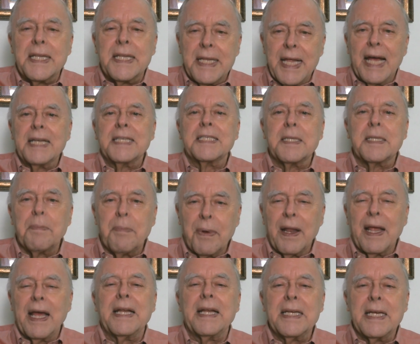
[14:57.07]
That's the
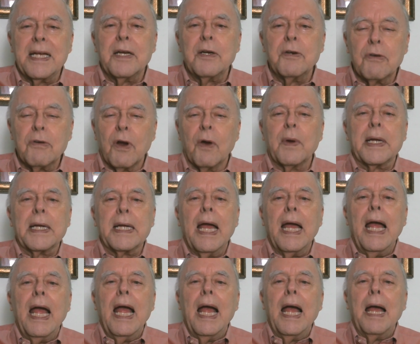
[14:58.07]
planet growing.